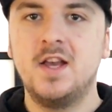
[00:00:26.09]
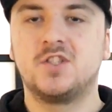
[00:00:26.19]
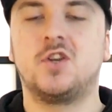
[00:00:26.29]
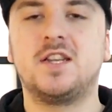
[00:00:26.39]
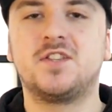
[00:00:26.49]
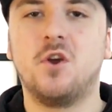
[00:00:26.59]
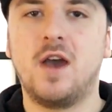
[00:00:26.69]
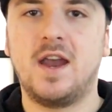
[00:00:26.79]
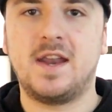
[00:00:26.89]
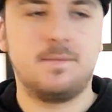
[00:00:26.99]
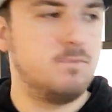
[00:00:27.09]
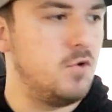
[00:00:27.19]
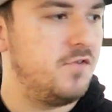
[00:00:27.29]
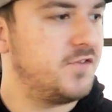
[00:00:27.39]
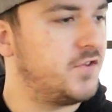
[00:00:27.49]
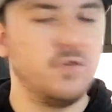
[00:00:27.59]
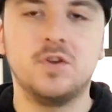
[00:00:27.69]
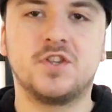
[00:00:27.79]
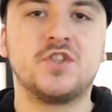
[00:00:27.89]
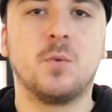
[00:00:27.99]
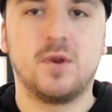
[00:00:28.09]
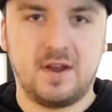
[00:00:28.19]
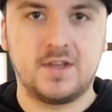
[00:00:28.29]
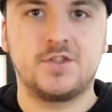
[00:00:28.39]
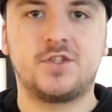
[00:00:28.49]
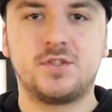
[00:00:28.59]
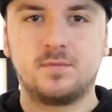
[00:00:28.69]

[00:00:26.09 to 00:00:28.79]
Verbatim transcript: So let's go ahead and move to somewhere else.